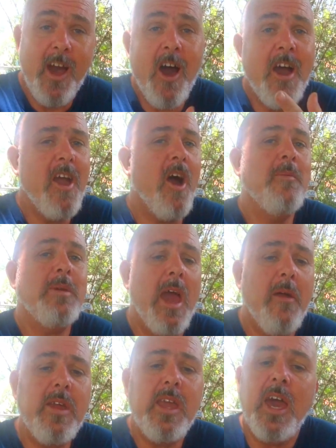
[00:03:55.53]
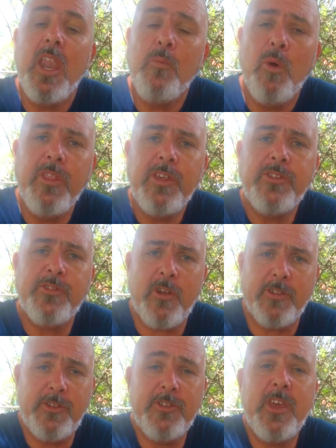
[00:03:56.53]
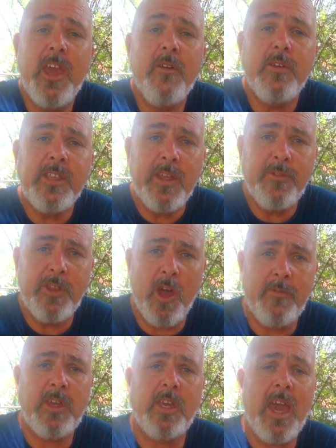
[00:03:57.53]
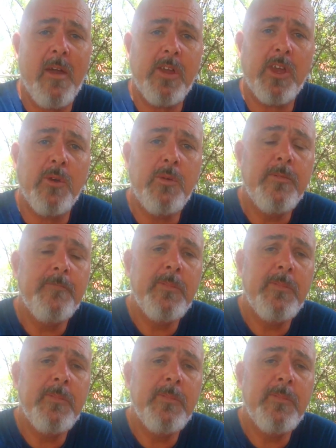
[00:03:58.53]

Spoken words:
Hi, I'm Gary, and I'm one of the instructors here at Deefer Diving in Carriacou.